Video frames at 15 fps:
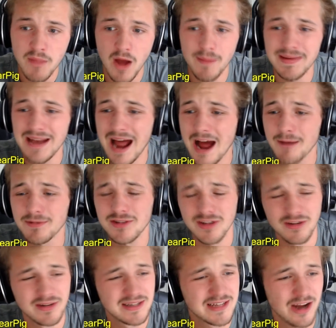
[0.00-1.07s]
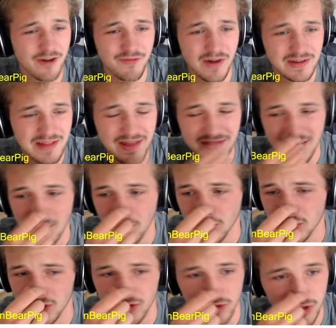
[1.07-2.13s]
I mean, absolutely terrifying. That thing will
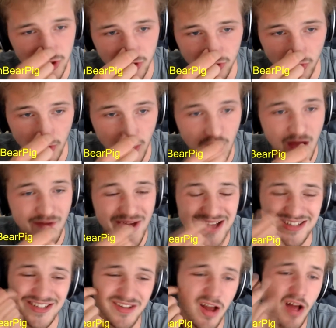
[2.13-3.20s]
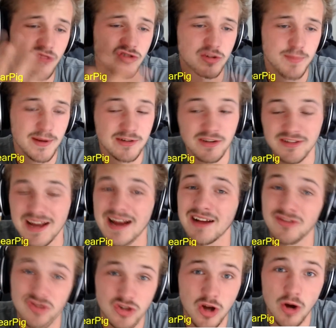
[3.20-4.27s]
just destroy your life. Actually has 100 special attack
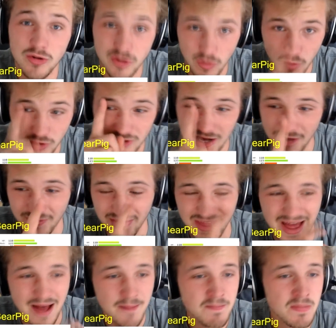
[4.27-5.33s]
on Skull, so watch out for that.